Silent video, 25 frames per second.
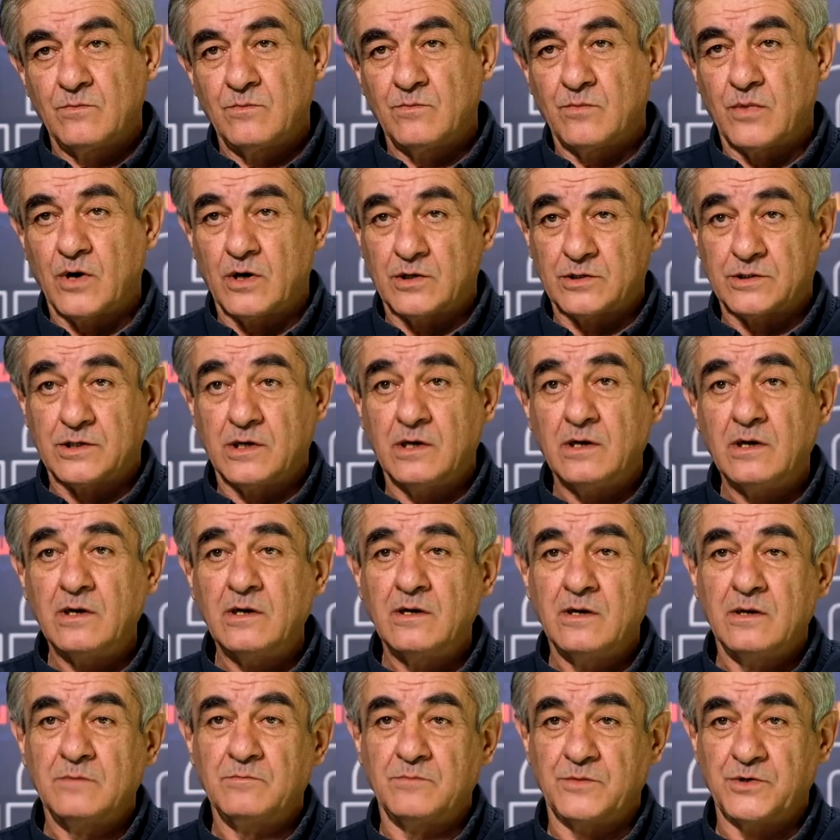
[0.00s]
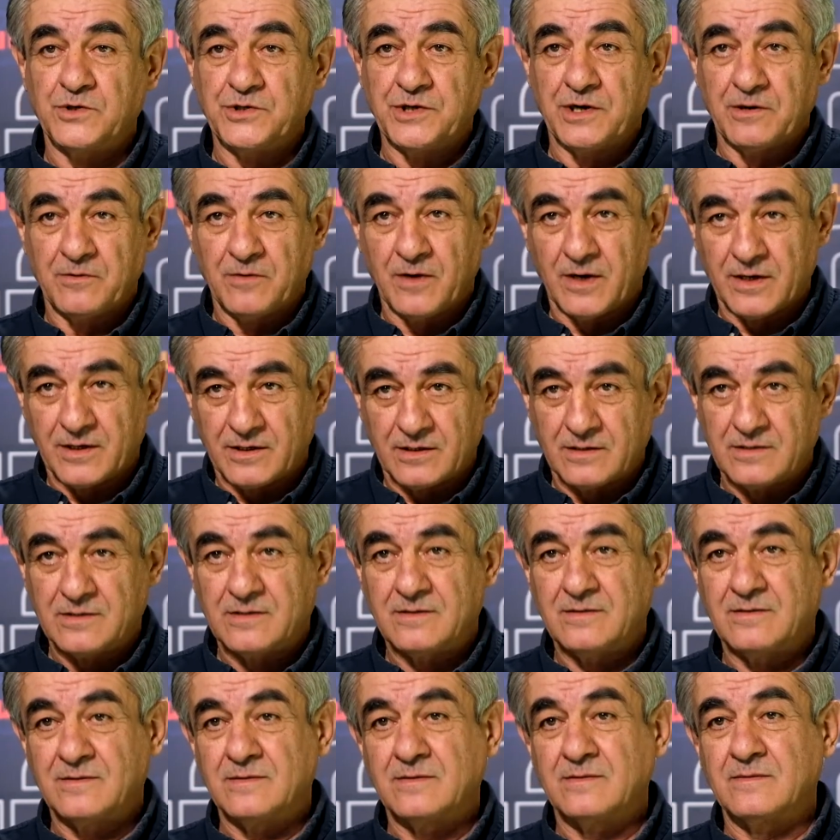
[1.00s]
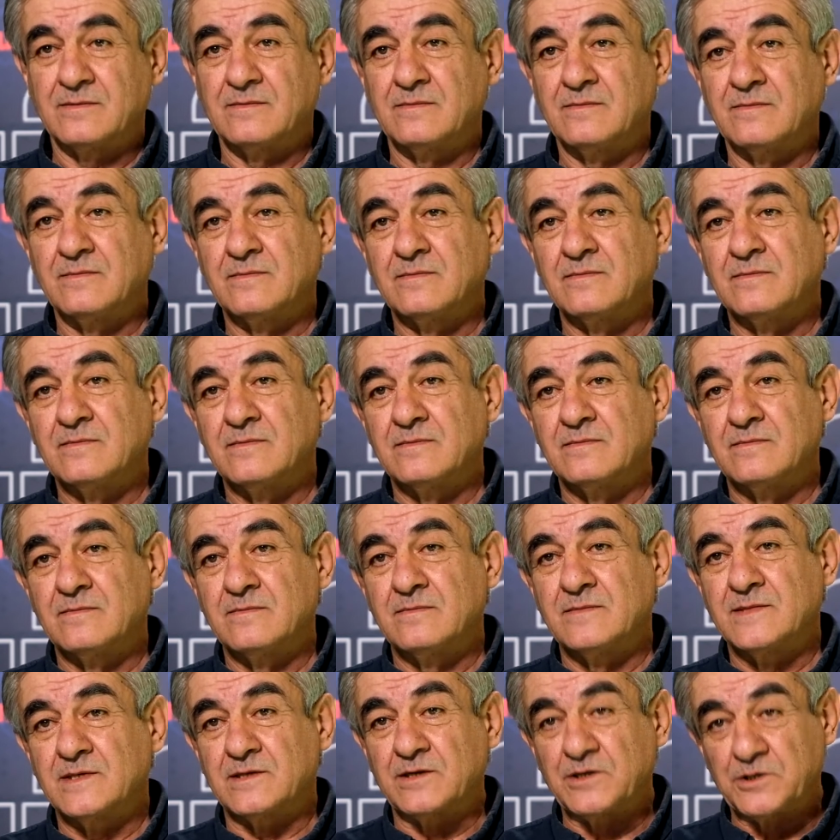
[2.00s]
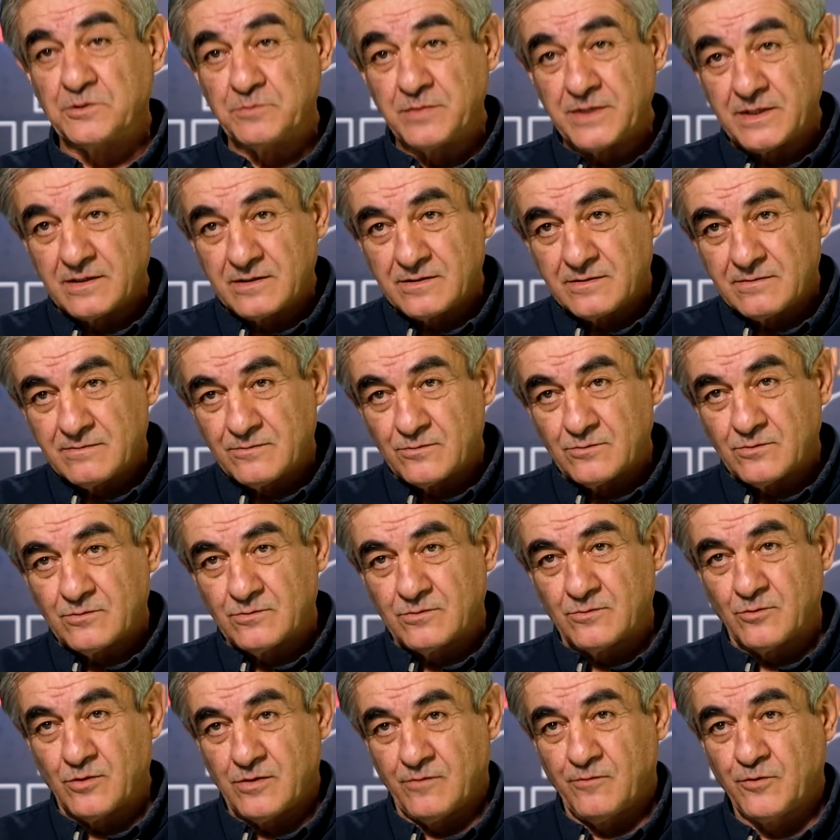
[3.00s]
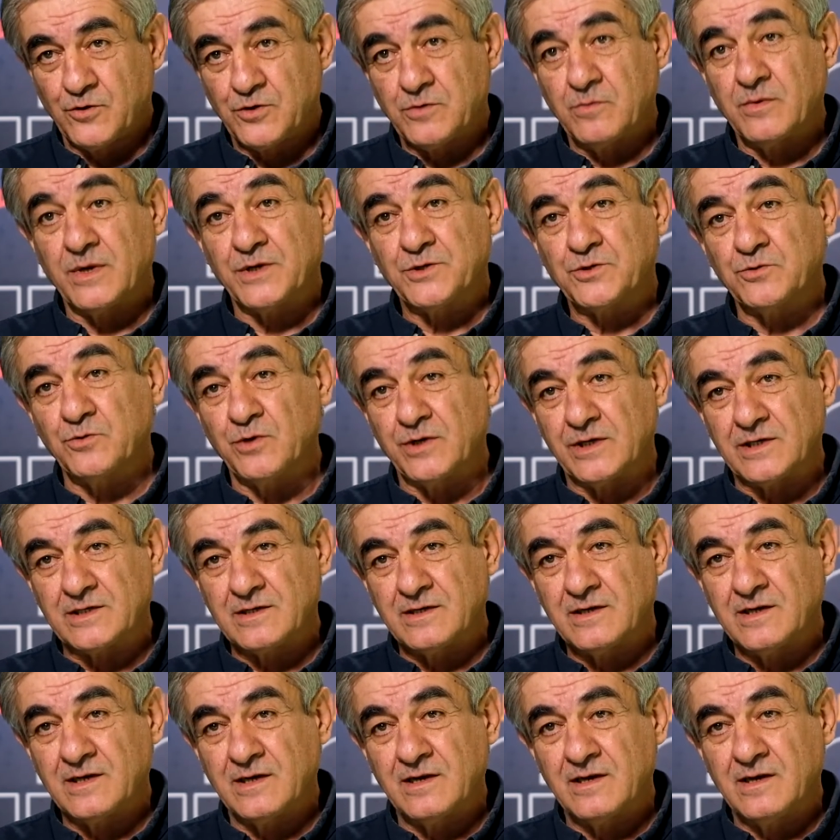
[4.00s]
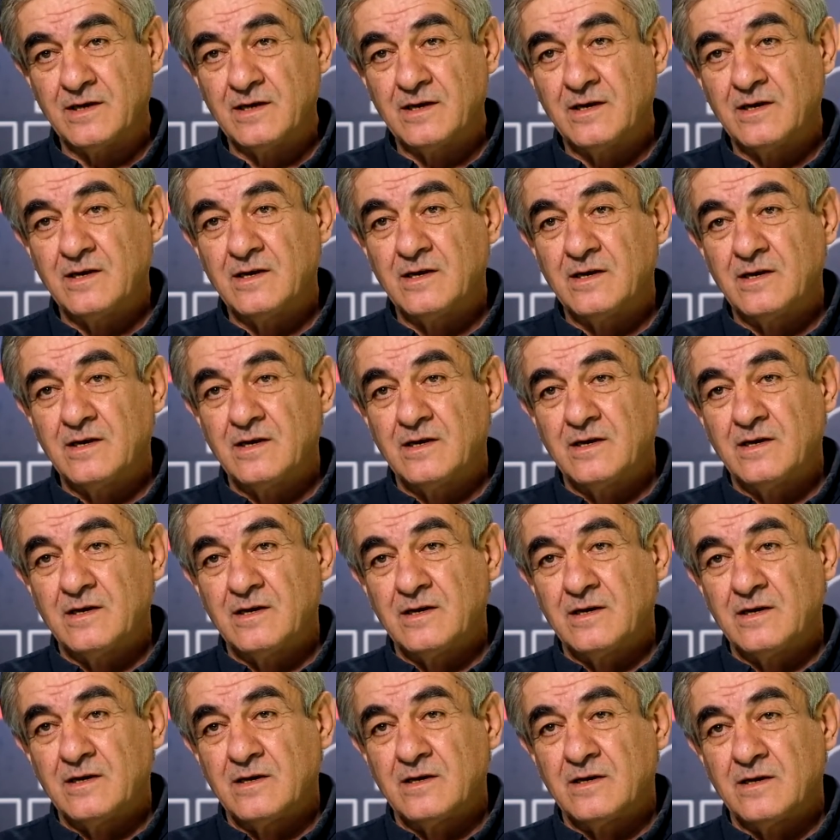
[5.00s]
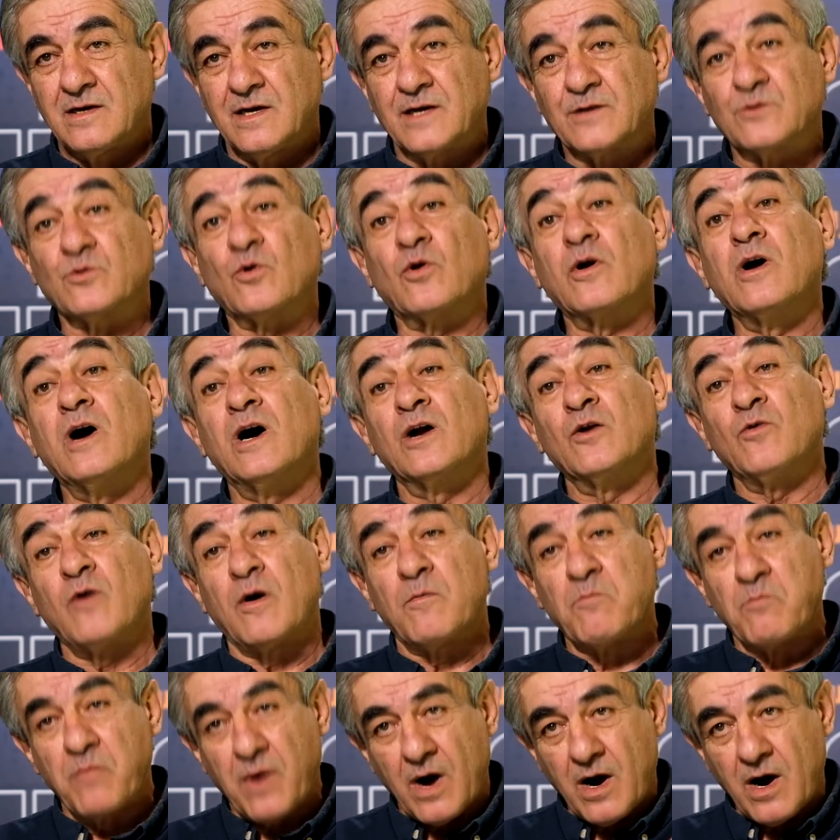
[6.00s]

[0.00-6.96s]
Where does this power come from? Obviously, from the environment. From the very beginning, when you have nothing.